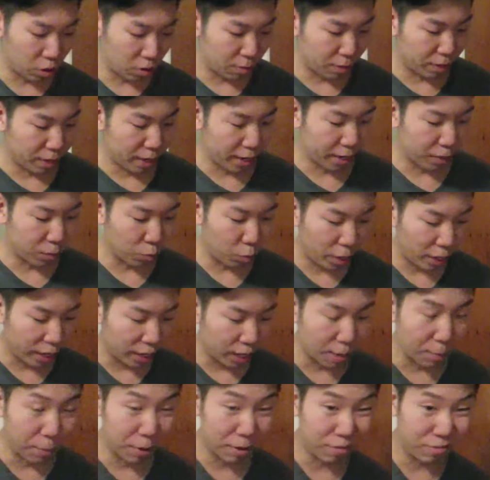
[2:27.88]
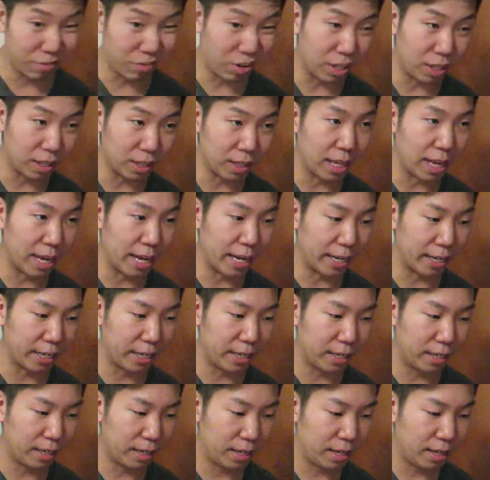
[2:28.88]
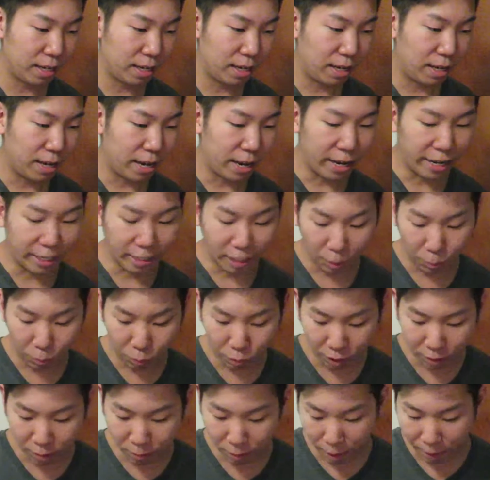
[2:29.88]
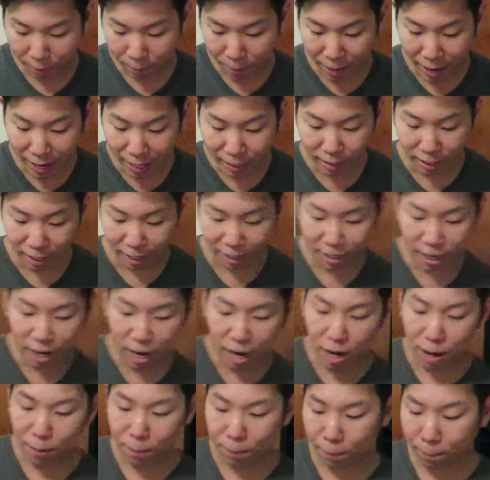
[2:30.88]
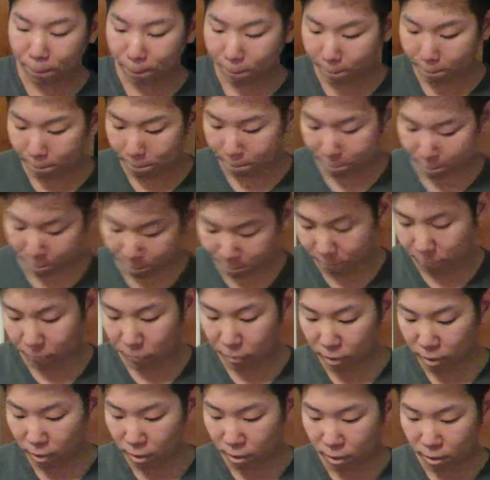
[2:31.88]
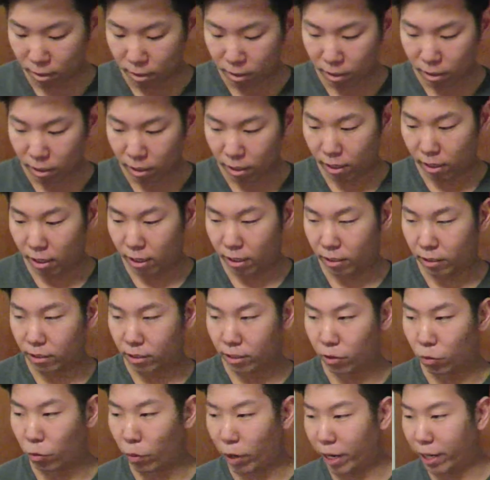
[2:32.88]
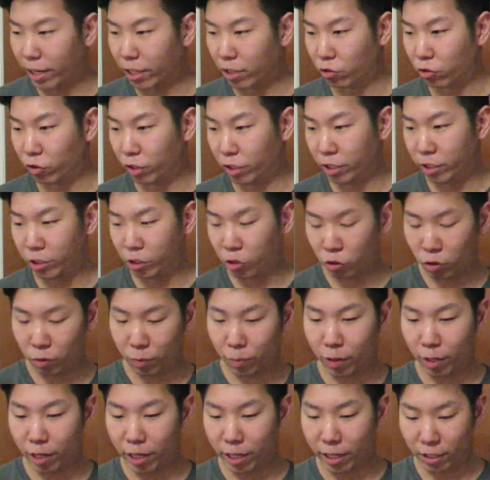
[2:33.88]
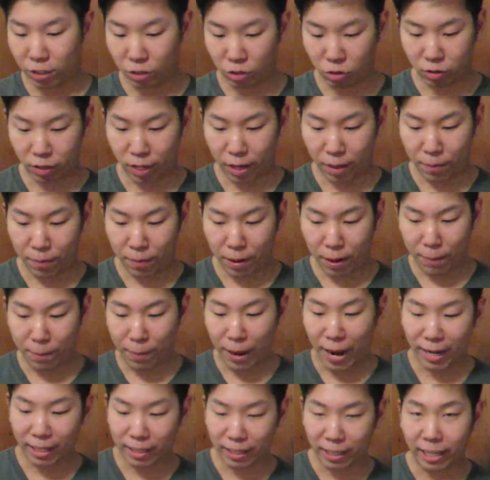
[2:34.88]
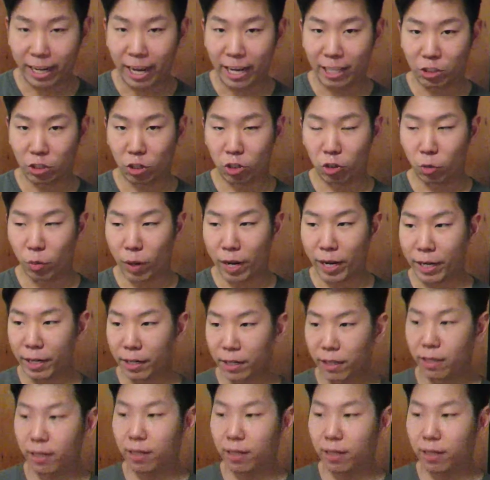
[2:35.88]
all my weight on my front leg, and as I bring my back leg up, the weight is redistributed so that my back leg has all the weight.